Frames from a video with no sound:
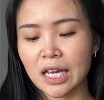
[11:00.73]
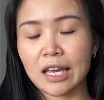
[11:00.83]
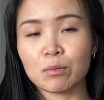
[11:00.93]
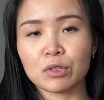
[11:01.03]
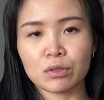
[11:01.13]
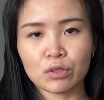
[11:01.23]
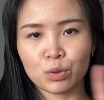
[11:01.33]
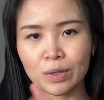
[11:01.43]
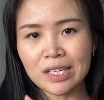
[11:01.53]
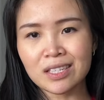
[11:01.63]
cable
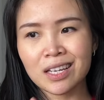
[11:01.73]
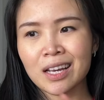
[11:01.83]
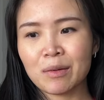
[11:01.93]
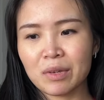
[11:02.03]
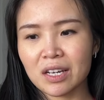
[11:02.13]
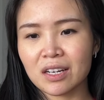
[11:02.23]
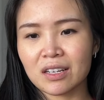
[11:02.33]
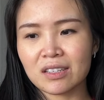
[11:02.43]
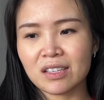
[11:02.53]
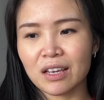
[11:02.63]
twists,
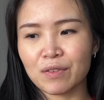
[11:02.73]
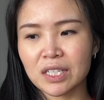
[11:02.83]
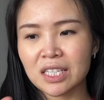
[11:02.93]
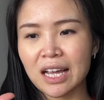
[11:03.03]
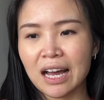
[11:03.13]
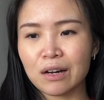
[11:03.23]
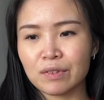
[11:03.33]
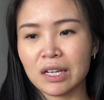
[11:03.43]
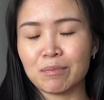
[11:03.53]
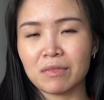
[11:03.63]
because if I didn't have
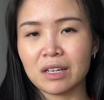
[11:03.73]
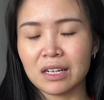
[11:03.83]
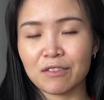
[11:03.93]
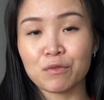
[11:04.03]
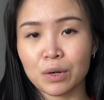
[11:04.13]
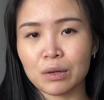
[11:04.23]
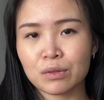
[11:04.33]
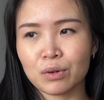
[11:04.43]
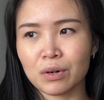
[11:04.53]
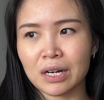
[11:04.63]
enough
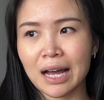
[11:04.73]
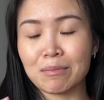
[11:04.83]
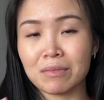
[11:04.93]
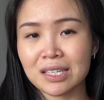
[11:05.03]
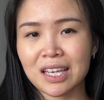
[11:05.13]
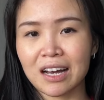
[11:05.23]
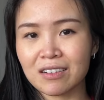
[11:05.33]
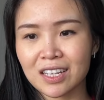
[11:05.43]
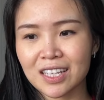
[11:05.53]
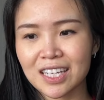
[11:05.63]
rows or I
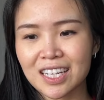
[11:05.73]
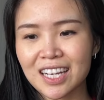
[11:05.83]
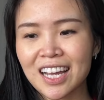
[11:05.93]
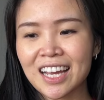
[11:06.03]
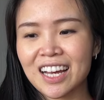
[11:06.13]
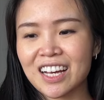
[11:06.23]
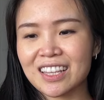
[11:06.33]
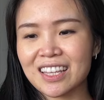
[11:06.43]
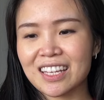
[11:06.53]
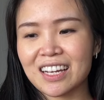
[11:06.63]
miscalculated,
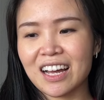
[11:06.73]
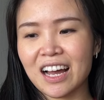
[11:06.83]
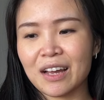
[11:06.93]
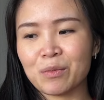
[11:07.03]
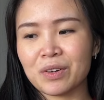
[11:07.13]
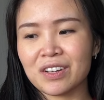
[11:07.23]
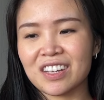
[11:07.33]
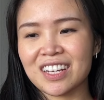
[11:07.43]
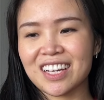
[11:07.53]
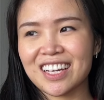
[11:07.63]
I
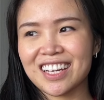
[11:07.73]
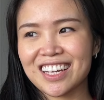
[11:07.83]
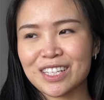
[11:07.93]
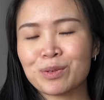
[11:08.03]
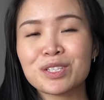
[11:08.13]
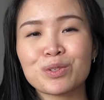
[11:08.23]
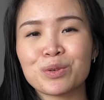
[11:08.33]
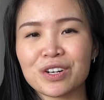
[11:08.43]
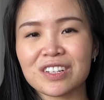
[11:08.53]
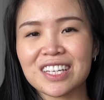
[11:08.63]
would twist too
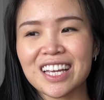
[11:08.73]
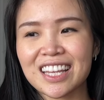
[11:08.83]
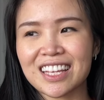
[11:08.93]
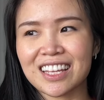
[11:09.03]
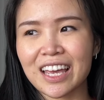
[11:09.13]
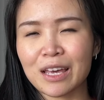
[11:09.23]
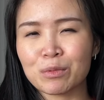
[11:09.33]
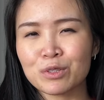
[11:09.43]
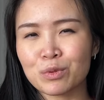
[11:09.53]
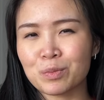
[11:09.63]
early and then the
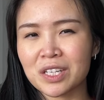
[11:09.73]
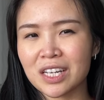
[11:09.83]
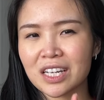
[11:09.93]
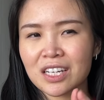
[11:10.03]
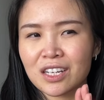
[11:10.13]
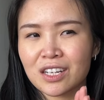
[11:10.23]
cables would be like